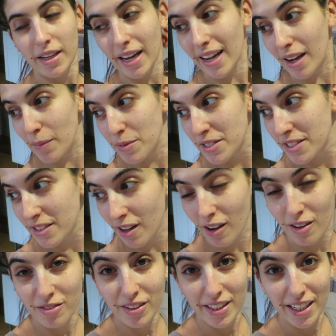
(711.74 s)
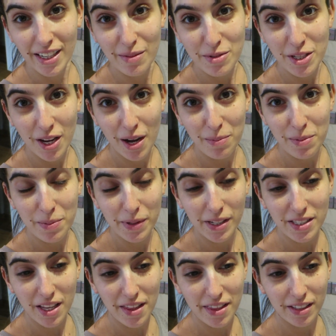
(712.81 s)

Okay, I'm starving and I'm so happy because I